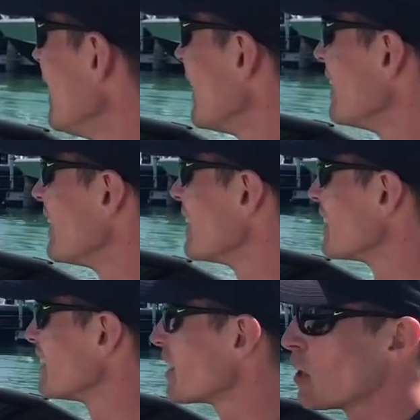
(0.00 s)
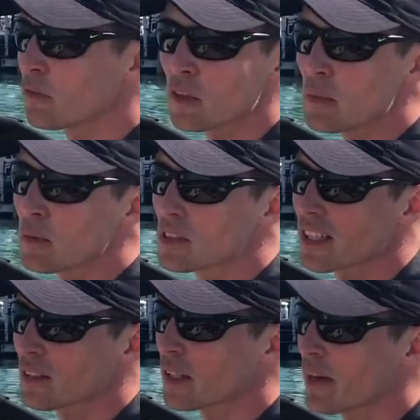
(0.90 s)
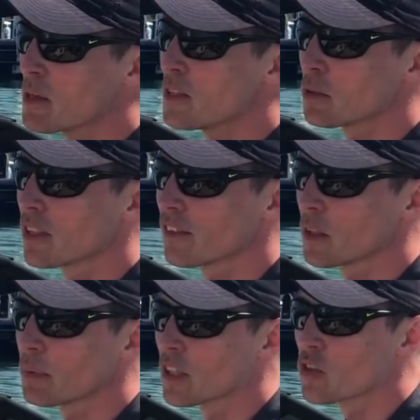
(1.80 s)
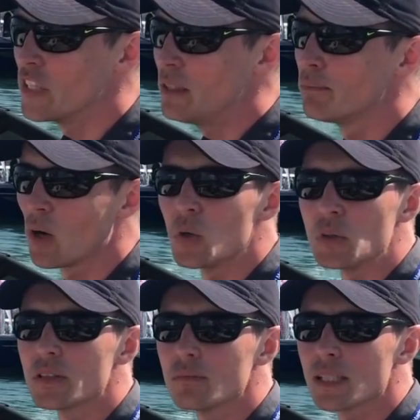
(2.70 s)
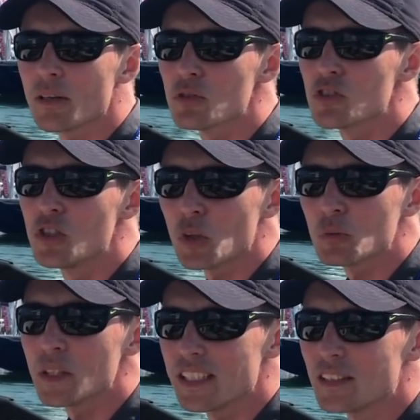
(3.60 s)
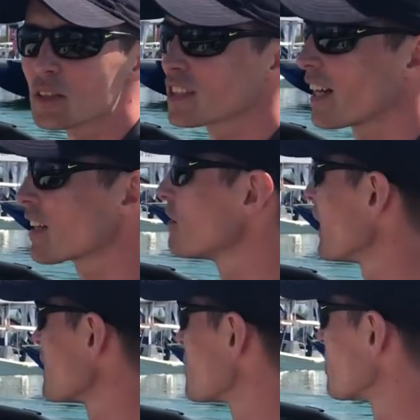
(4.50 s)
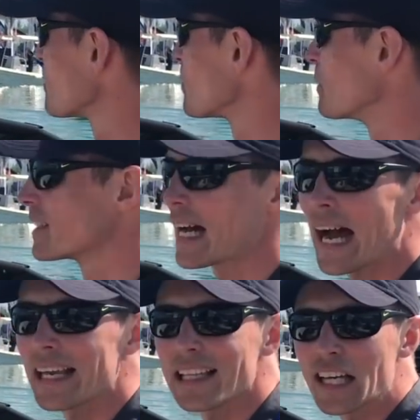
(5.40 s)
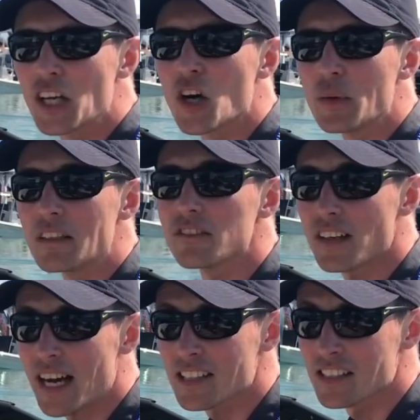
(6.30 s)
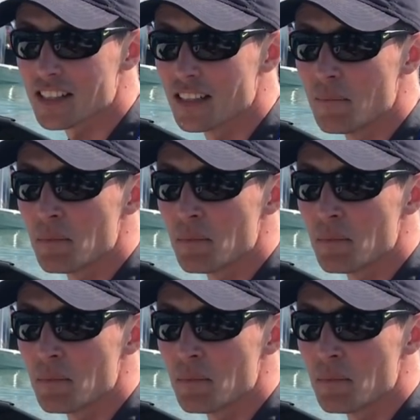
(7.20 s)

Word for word: And the goal for me was like, look, I wanted to develop a green boat, but I was not willing to sacrifice the performance. I like going fast.